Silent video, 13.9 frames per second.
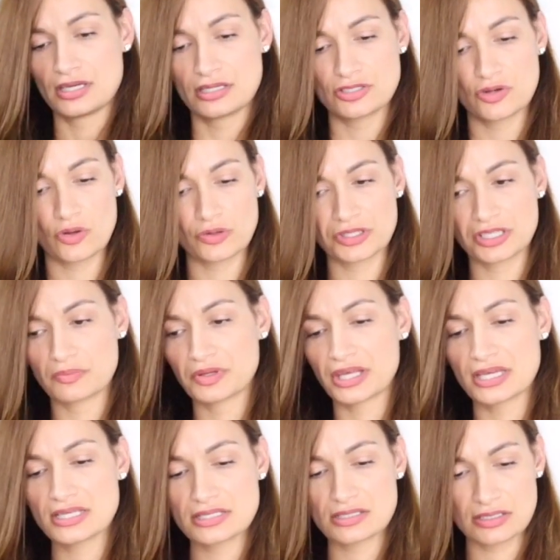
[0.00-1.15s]
to hold it in
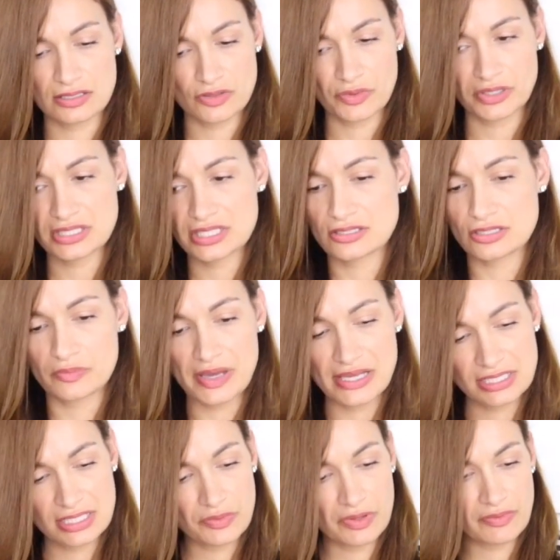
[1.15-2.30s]
place. So once I start
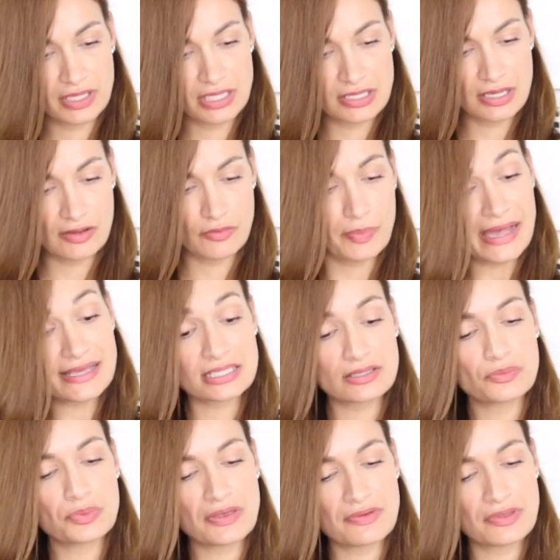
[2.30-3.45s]
basket weaving
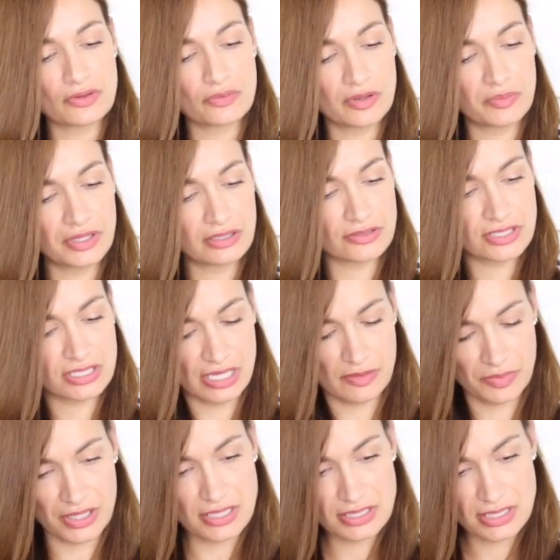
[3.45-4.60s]
the ribbon, it'll stay in
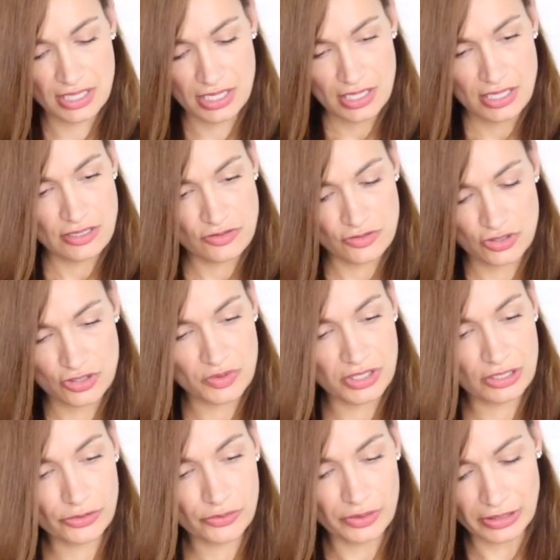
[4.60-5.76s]
place. So you just want
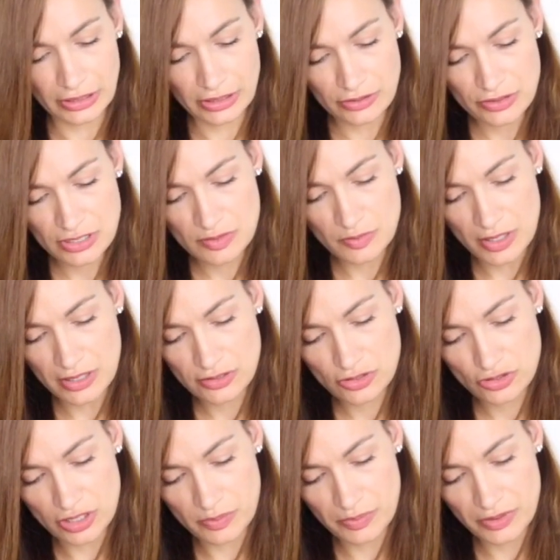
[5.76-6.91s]
to glue a little small
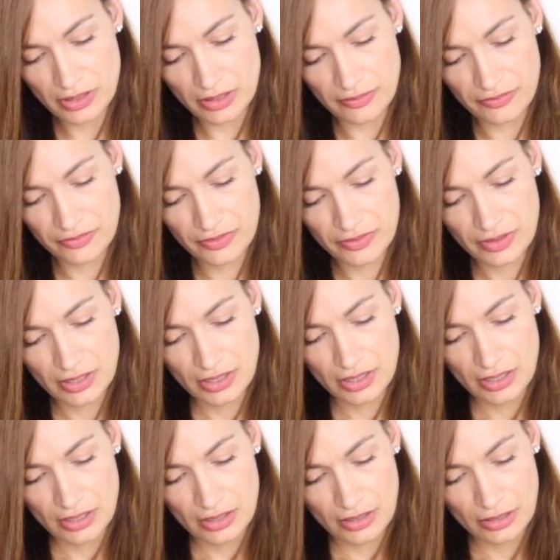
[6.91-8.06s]
strip of
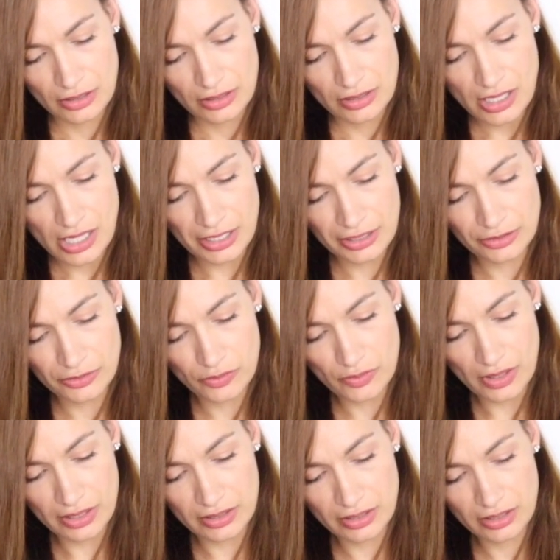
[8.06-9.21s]
hot glue
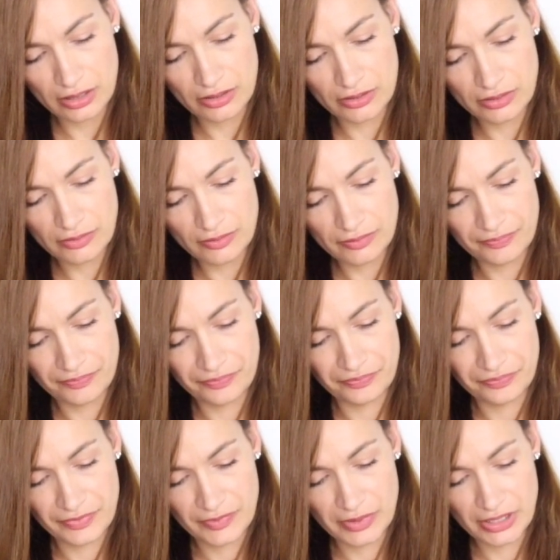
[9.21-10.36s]
on here,
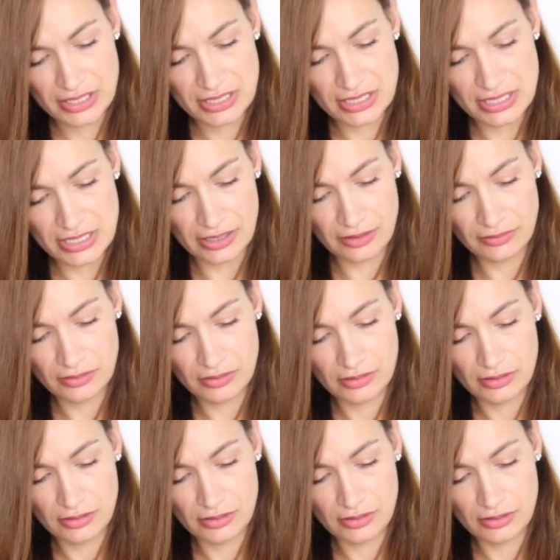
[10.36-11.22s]
place it down,